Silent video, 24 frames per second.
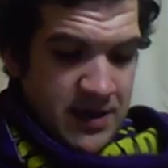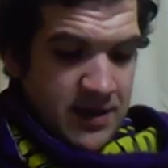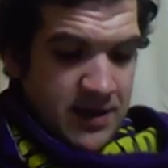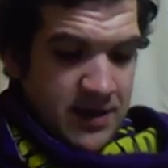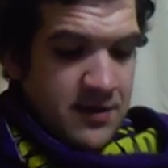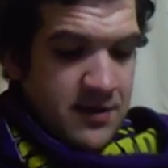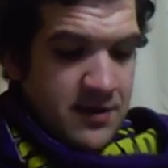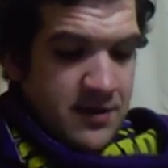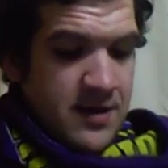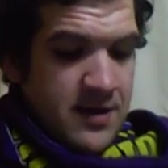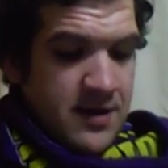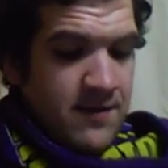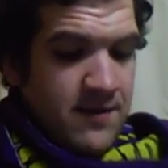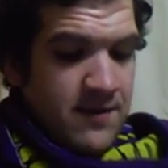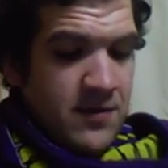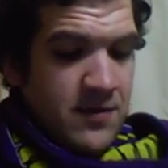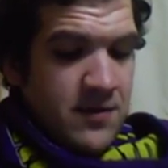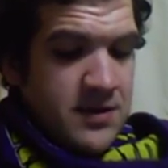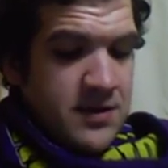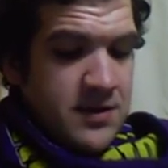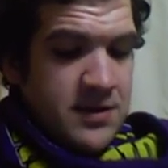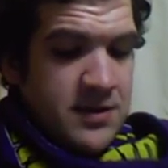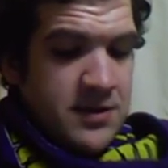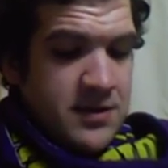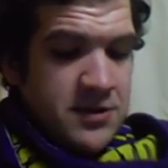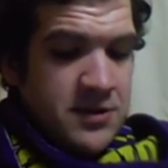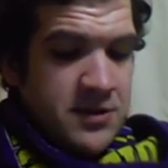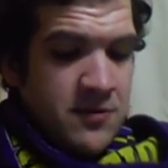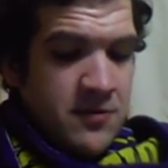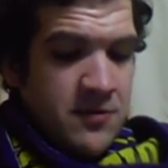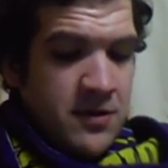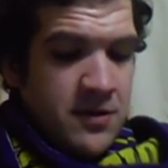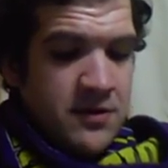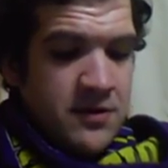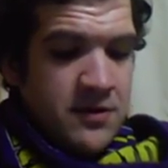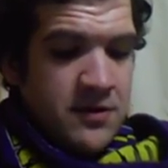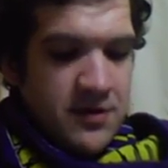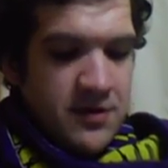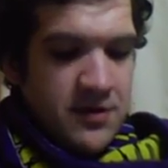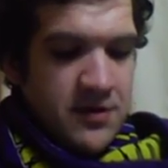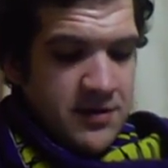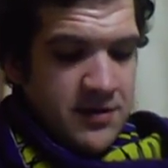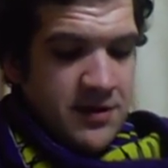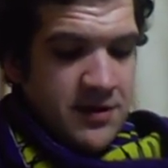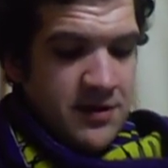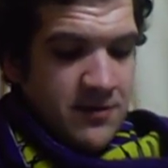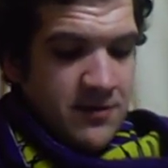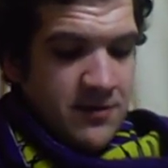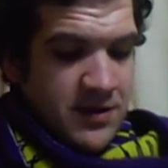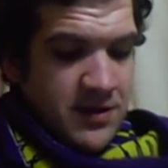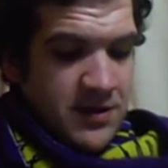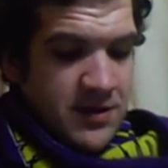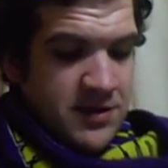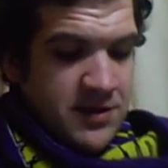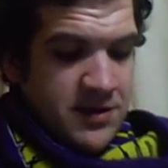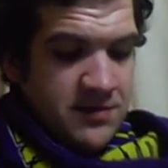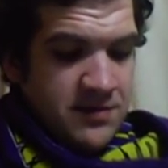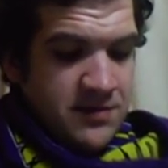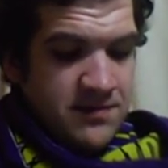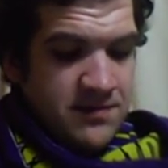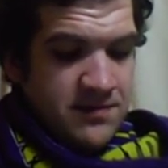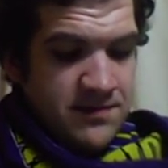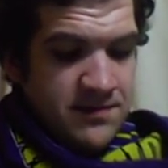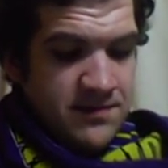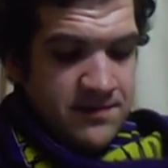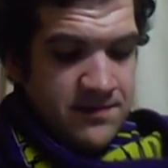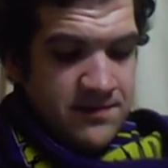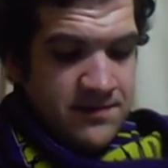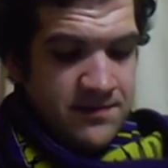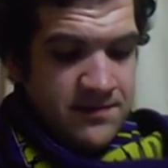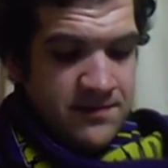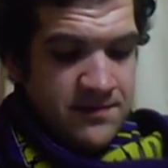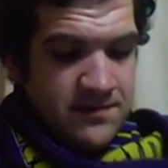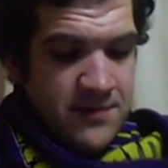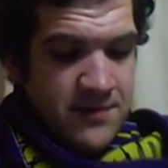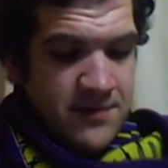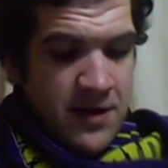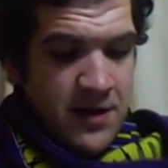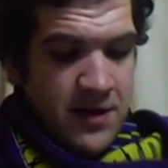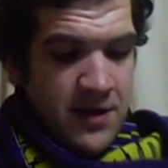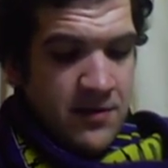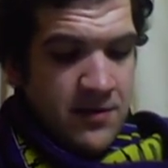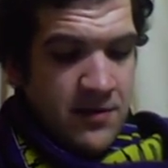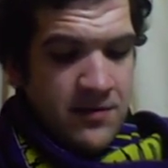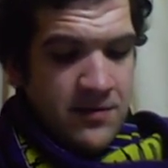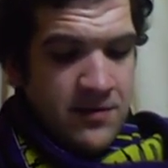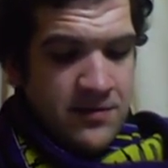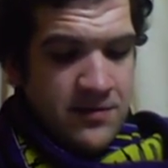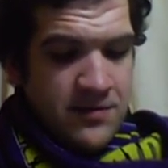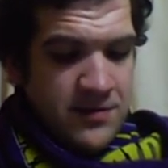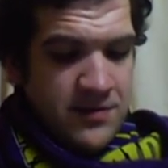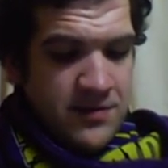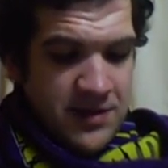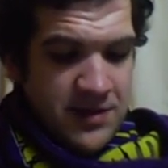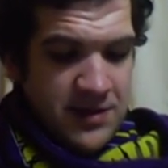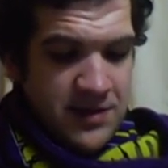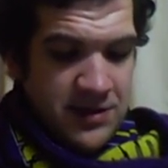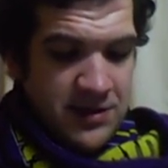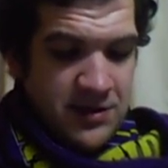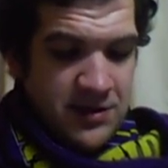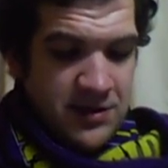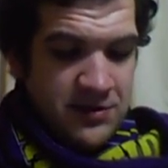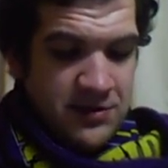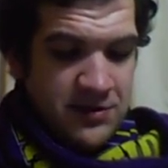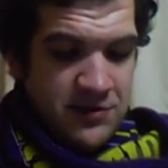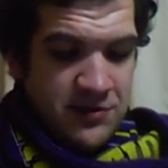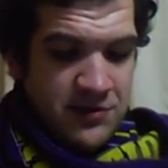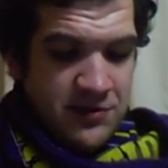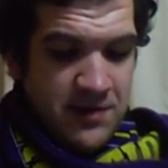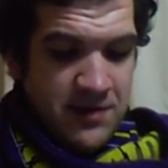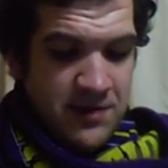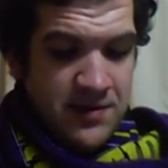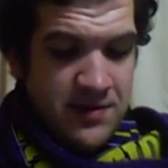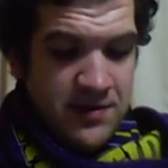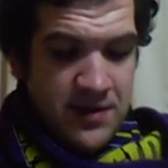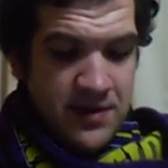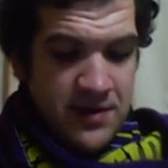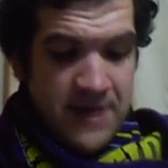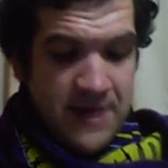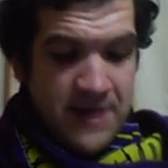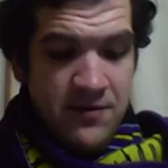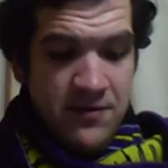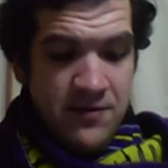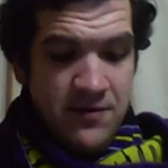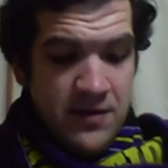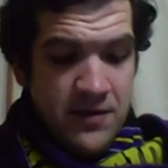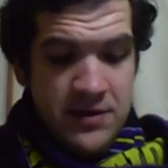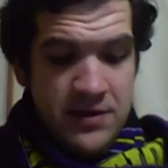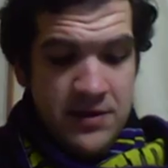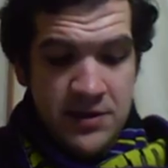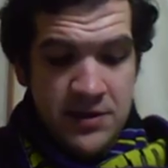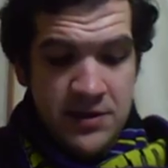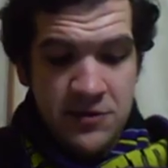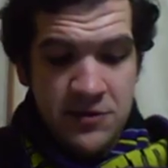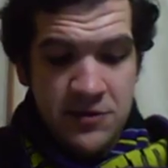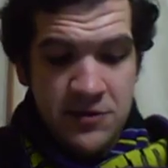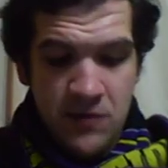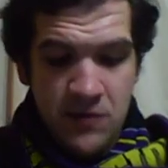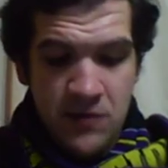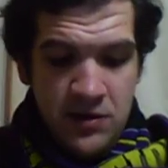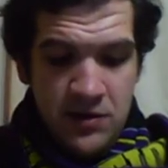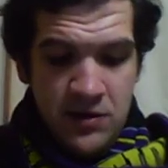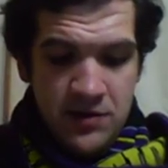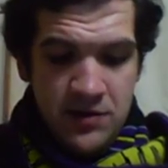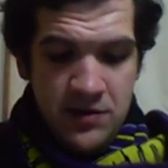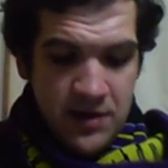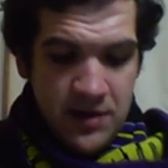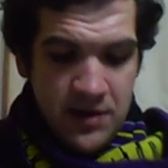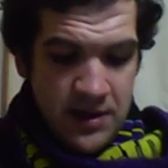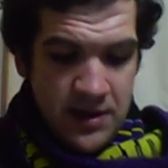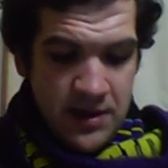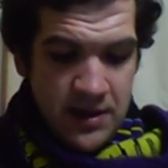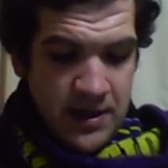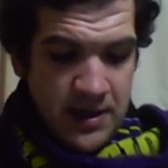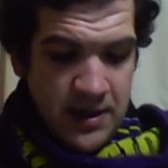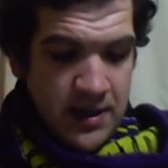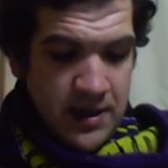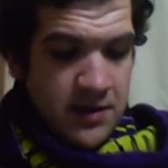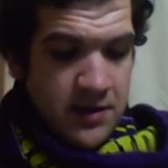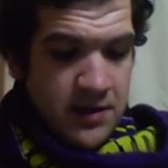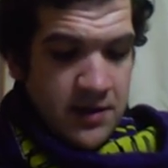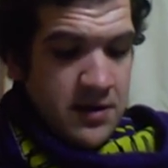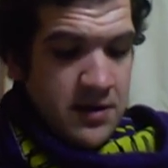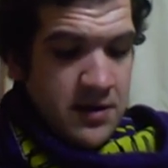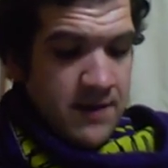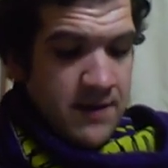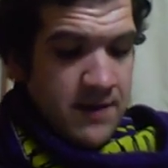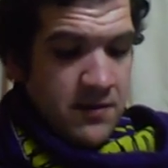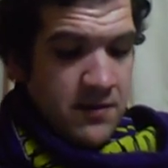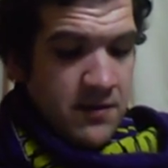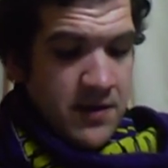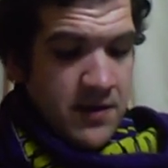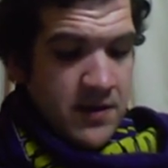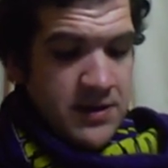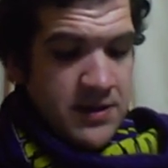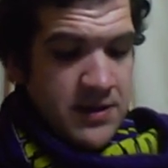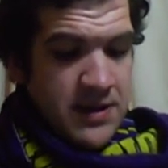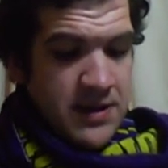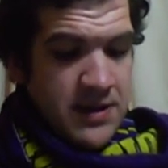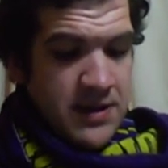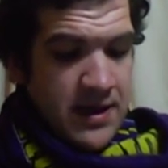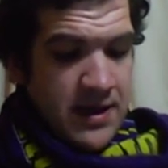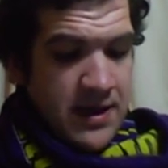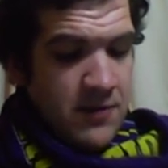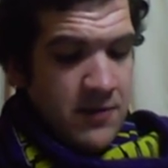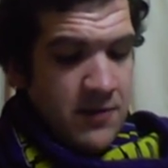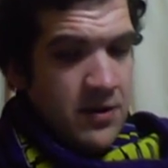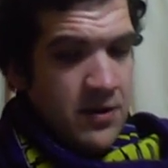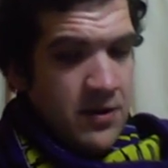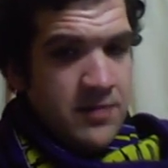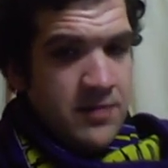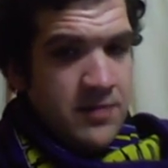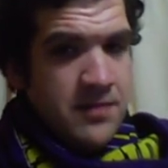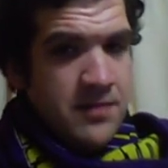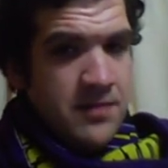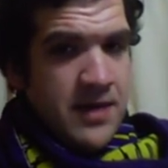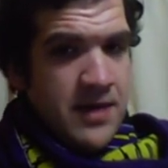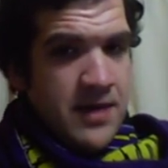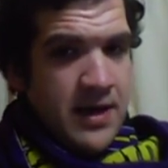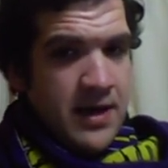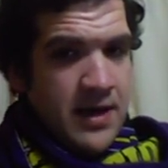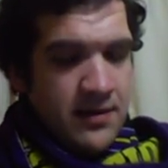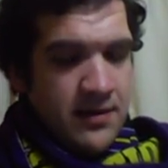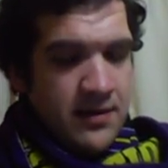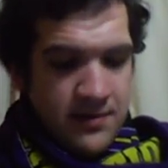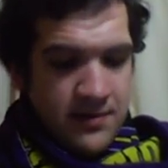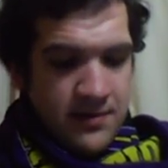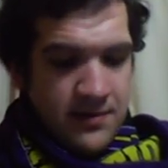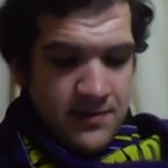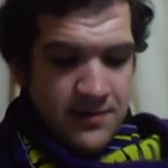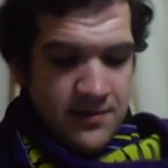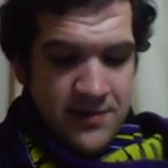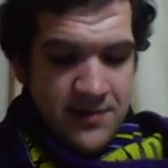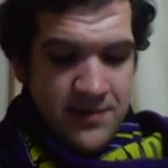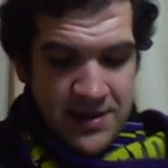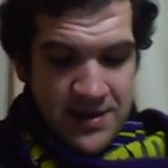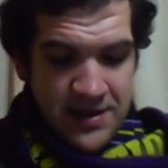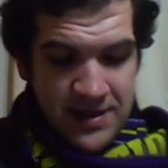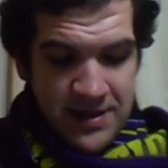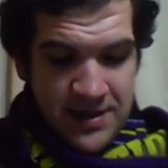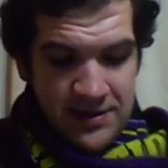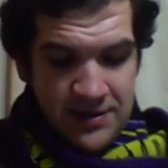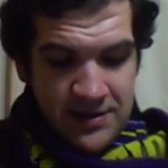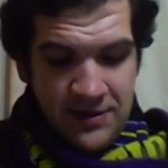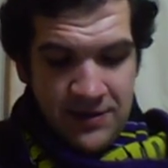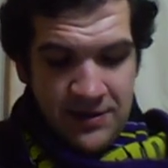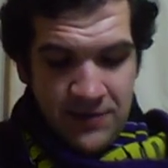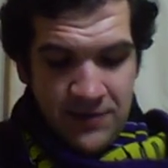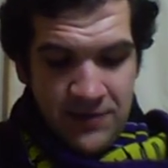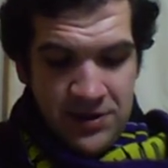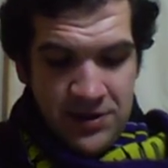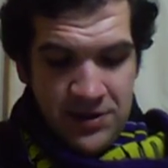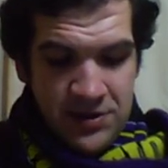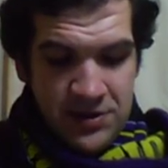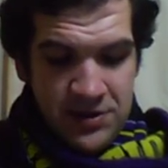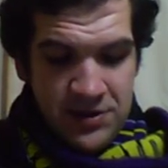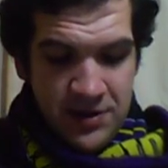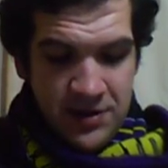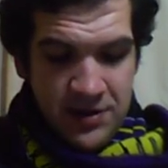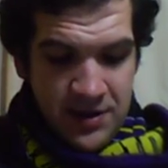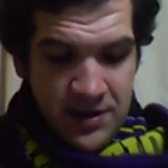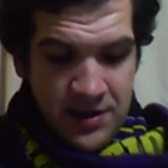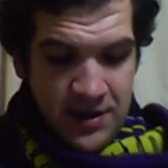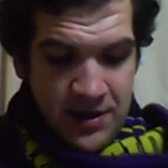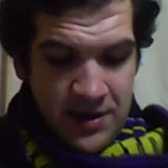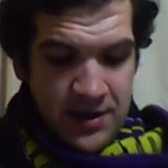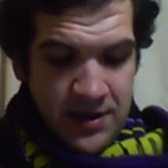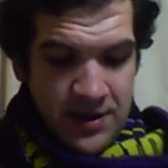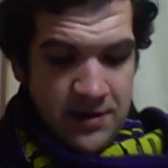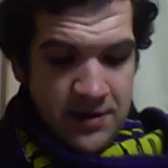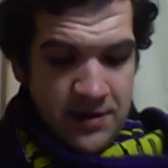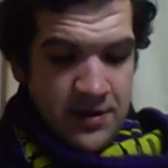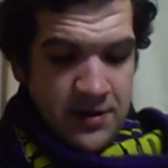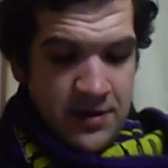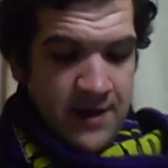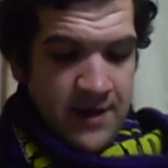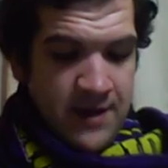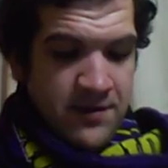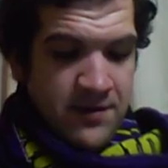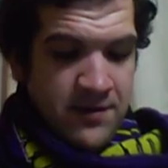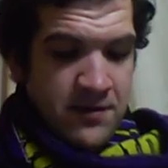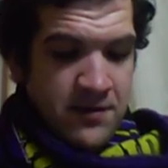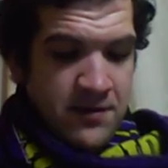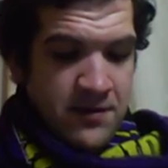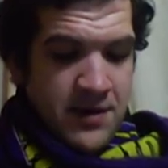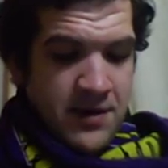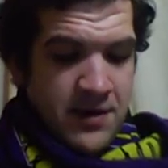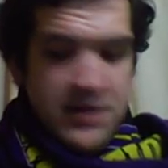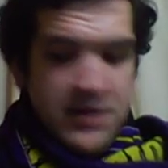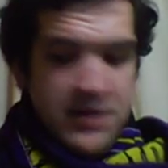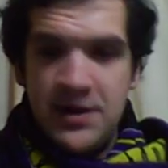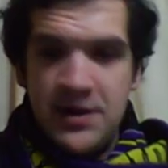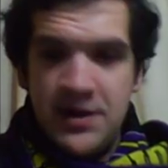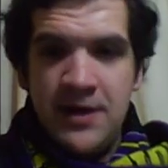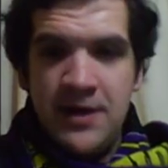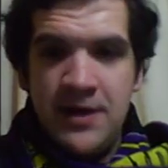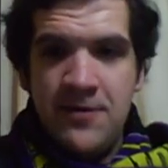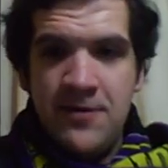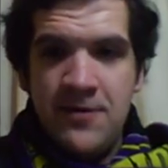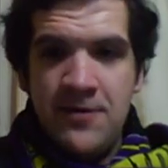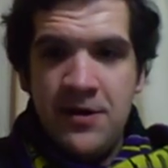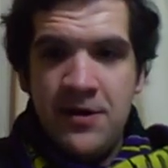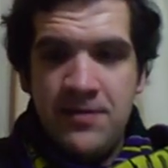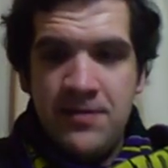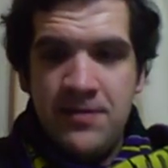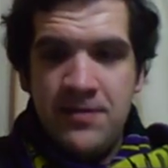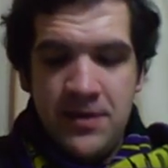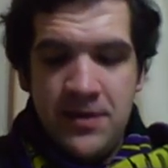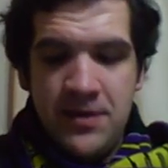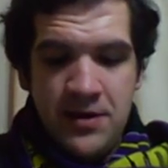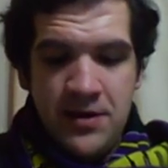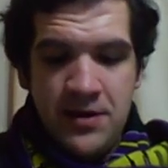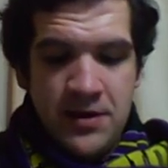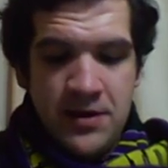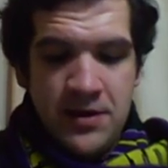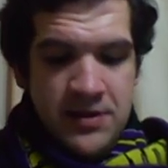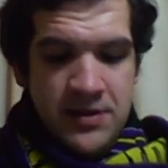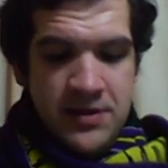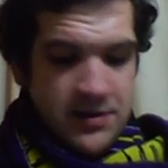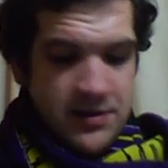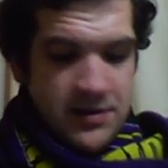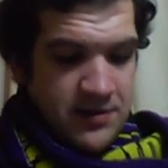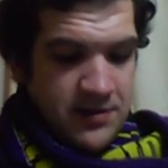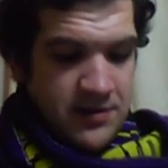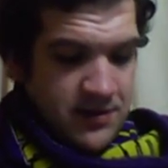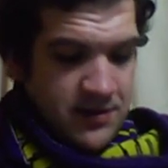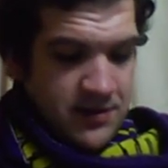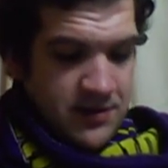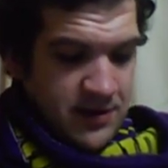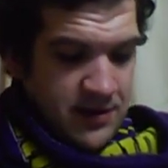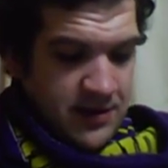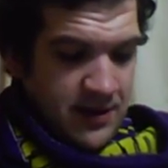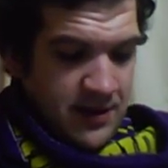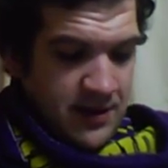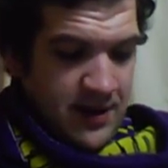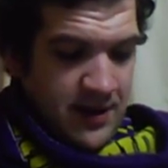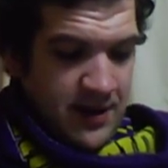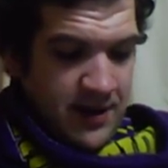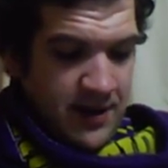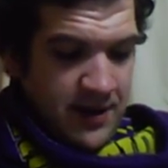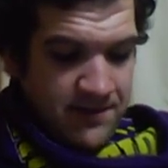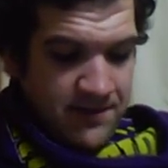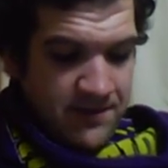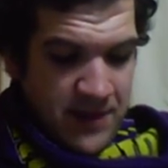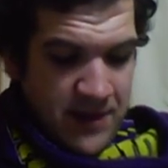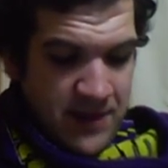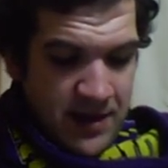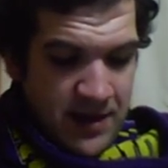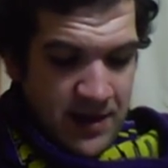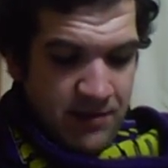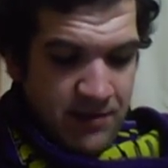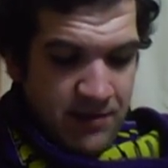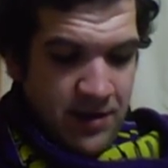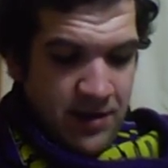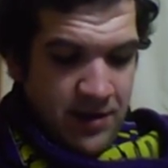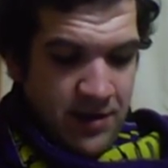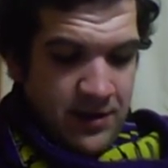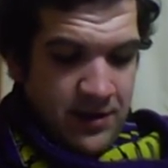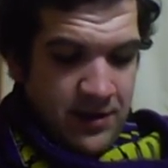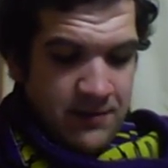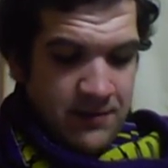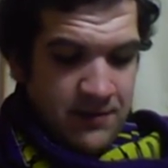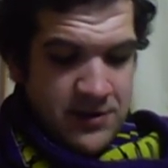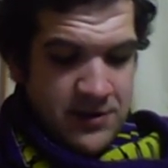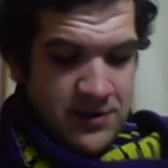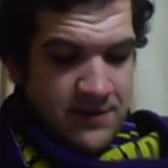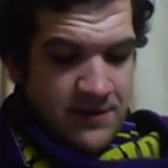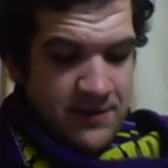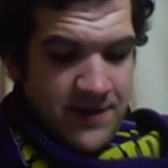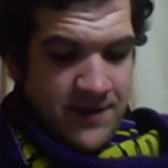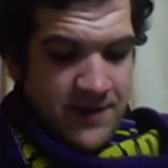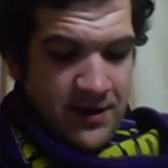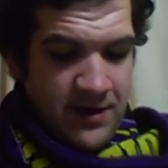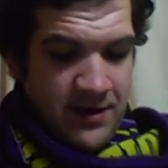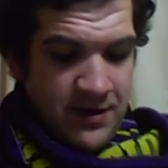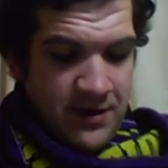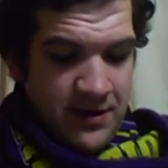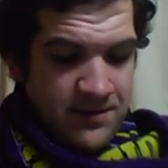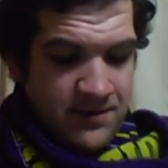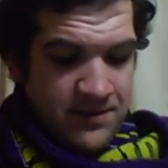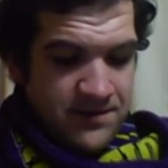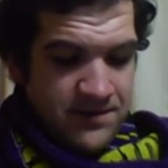There never was such a world, said the witch. No, said Jill and Scrub. Never was such a world. There never was any world but mine, said the witch. There never was any world but yours, said they. Puddleglum was still fighting hard.